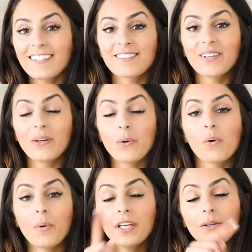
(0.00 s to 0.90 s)

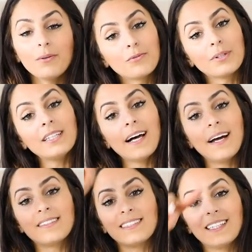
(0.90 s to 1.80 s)
So what you
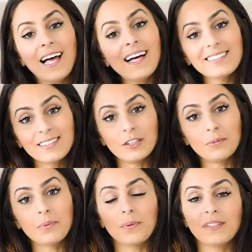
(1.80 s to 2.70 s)
realize in the last
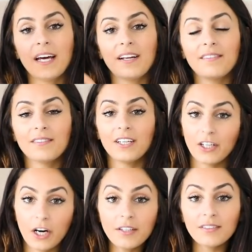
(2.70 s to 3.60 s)
loop was that
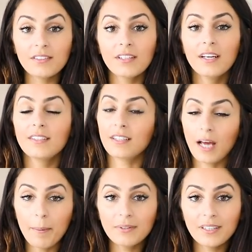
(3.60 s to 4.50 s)
it hurts, to
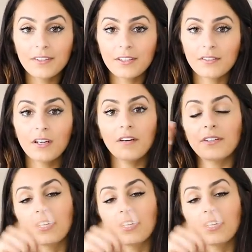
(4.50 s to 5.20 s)
not believe in yourself.